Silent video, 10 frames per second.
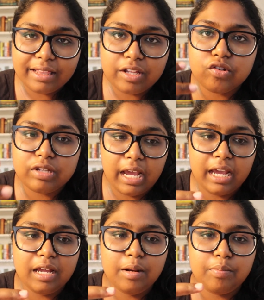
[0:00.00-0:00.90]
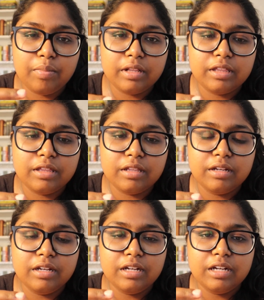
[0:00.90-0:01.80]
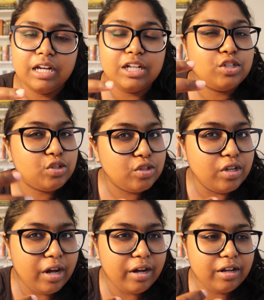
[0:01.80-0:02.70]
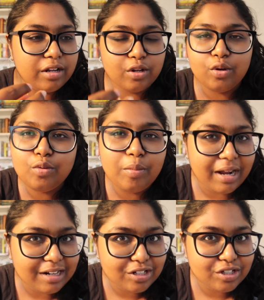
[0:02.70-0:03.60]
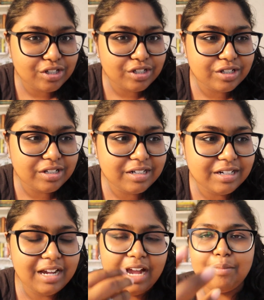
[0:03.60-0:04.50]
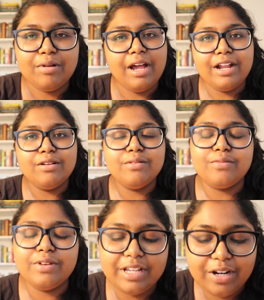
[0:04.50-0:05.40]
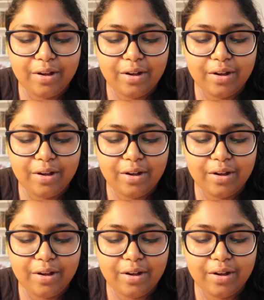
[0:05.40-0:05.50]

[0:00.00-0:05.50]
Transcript: there's hate, but it's too much. I don't really